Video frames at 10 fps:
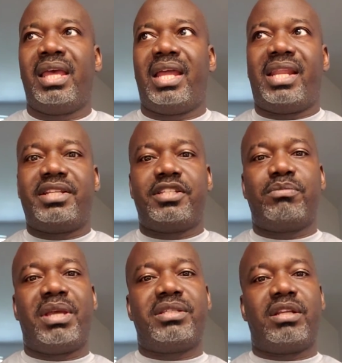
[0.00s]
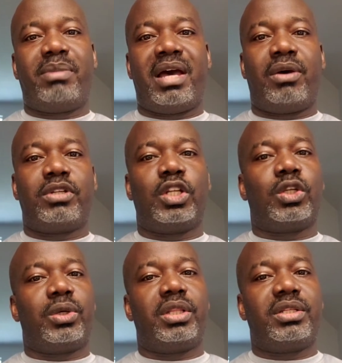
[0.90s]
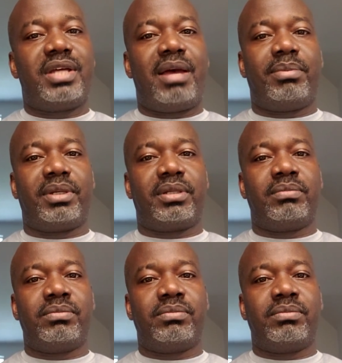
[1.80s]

and that just makes it about learning the topic.